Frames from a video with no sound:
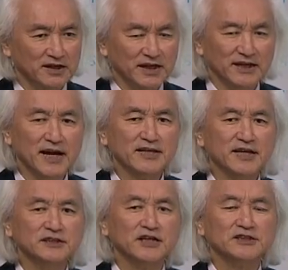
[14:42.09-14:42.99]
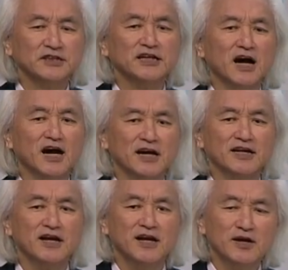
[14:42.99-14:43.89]
in
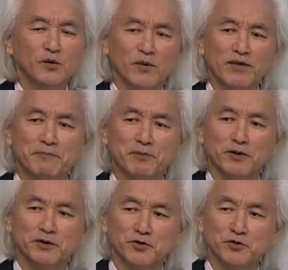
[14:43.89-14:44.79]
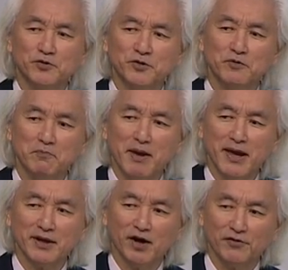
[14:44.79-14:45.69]
1969 when they put two
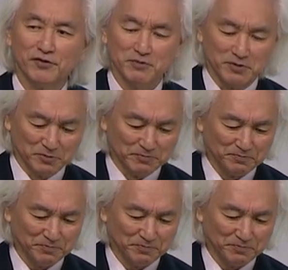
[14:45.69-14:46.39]
men on the moon.